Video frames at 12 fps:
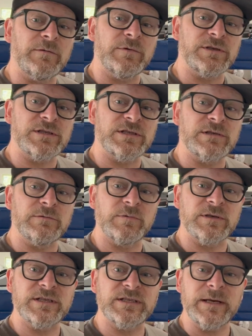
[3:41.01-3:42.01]
which
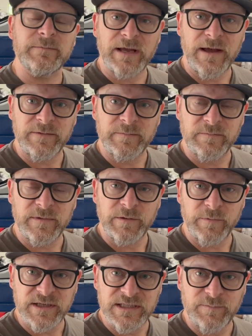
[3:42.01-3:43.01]
seemed to have them in the
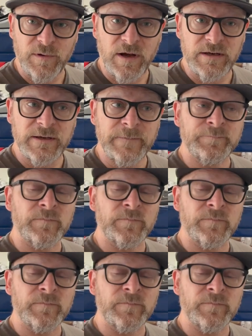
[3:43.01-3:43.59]
right spot.